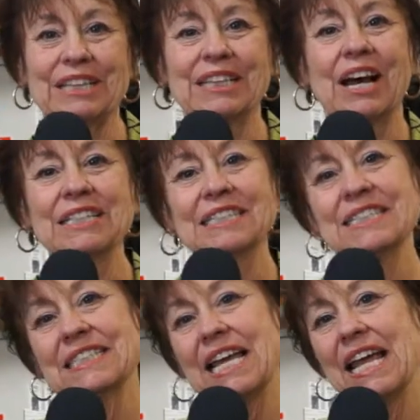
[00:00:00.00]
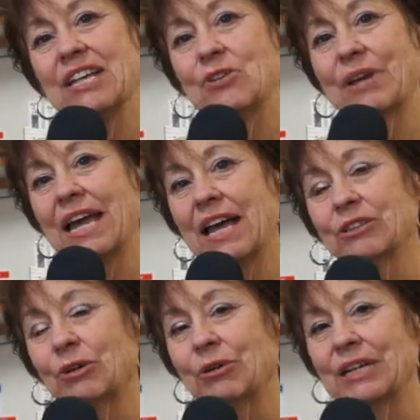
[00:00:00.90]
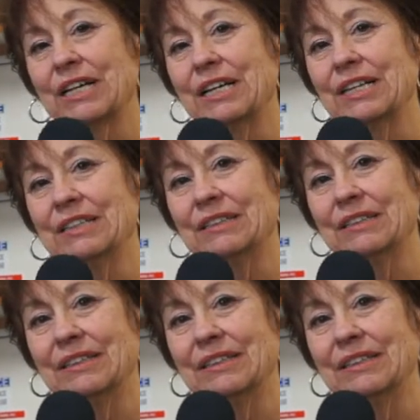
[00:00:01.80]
Not to say you can't own a gun,